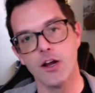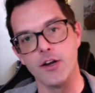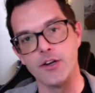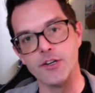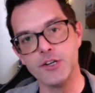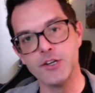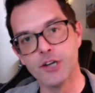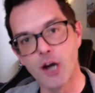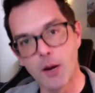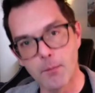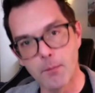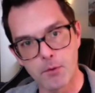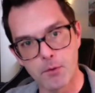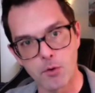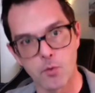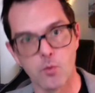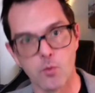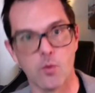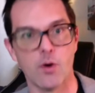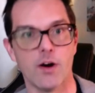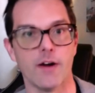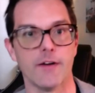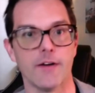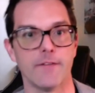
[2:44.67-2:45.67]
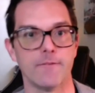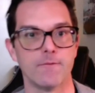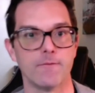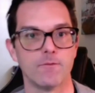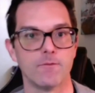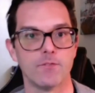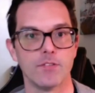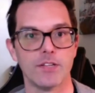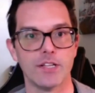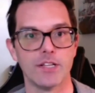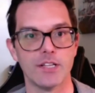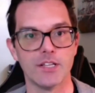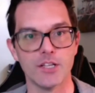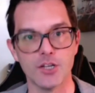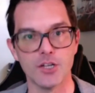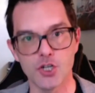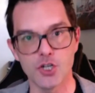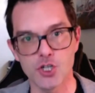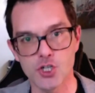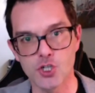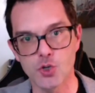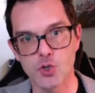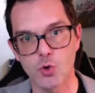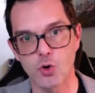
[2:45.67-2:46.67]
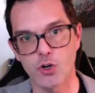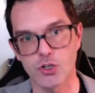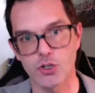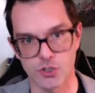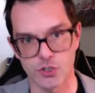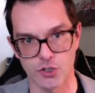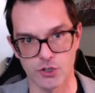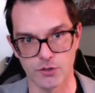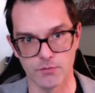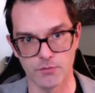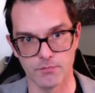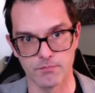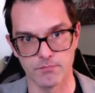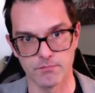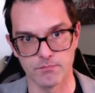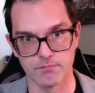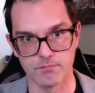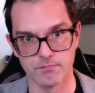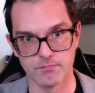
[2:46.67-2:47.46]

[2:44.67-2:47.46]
Number one, short term.